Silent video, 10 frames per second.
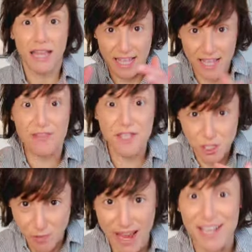in the
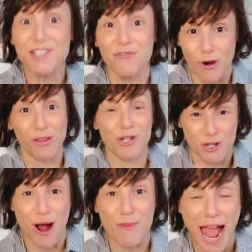space of where the
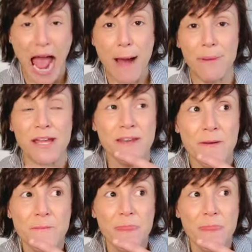trauma happened.